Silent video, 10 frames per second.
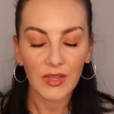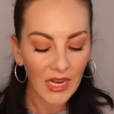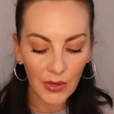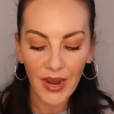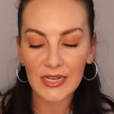
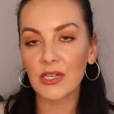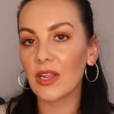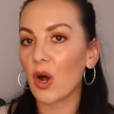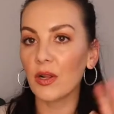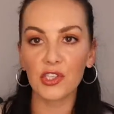anyway, I did the
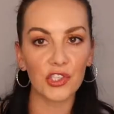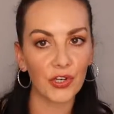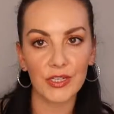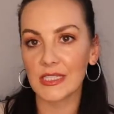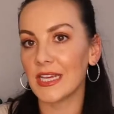whole
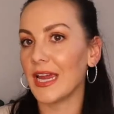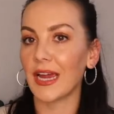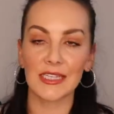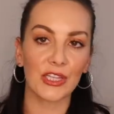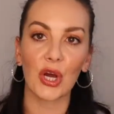insurance thing.
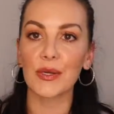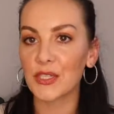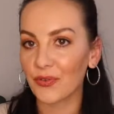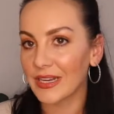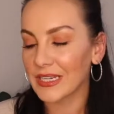I did the whole
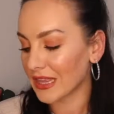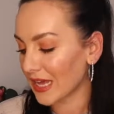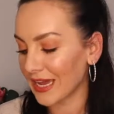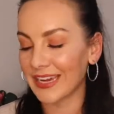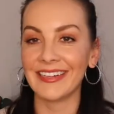surrender
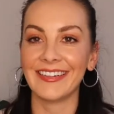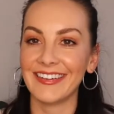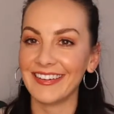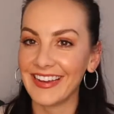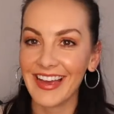thing.
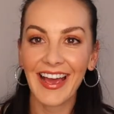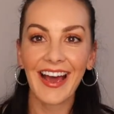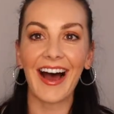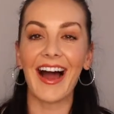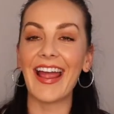
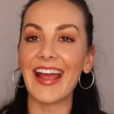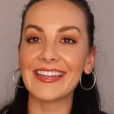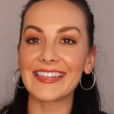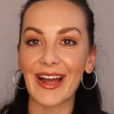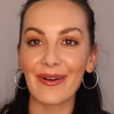I
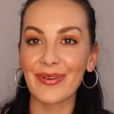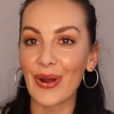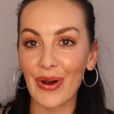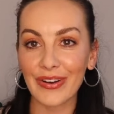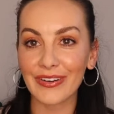ended up
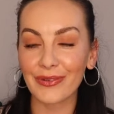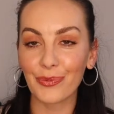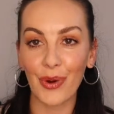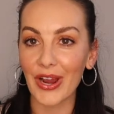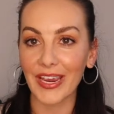not
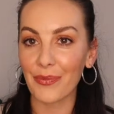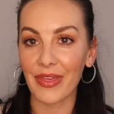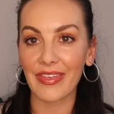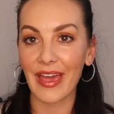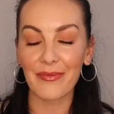working
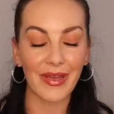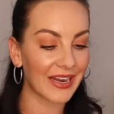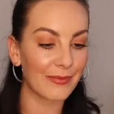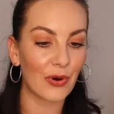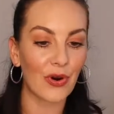with them
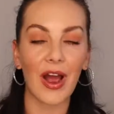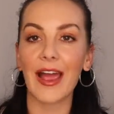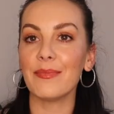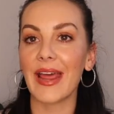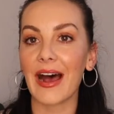anymore.
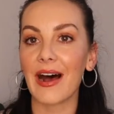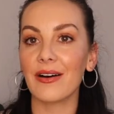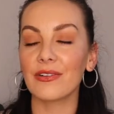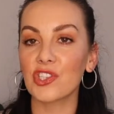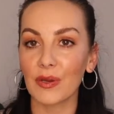I'm
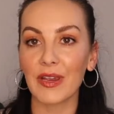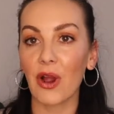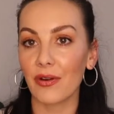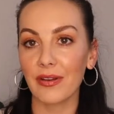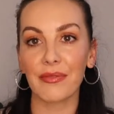now
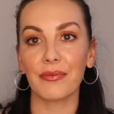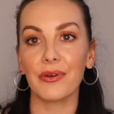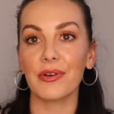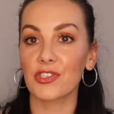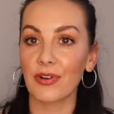shipping only
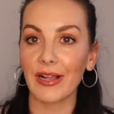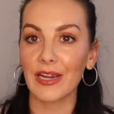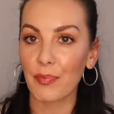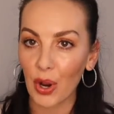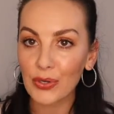through
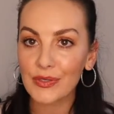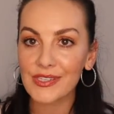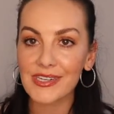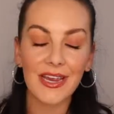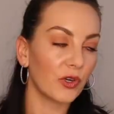Australia
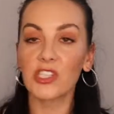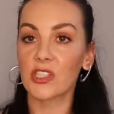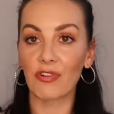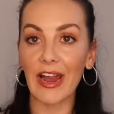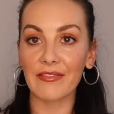Post, which is
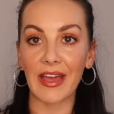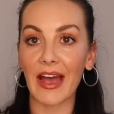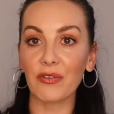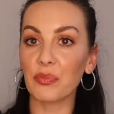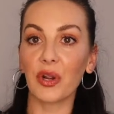great. They
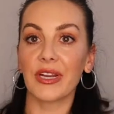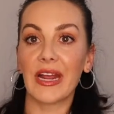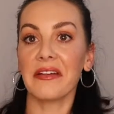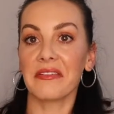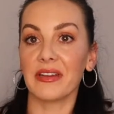haven't broken
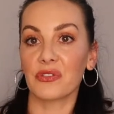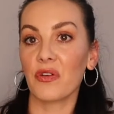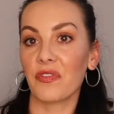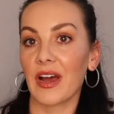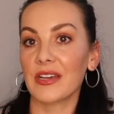anything
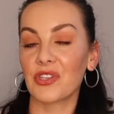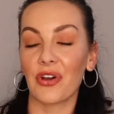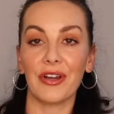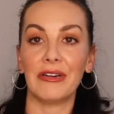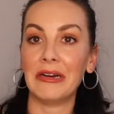so far.
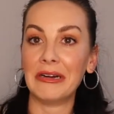So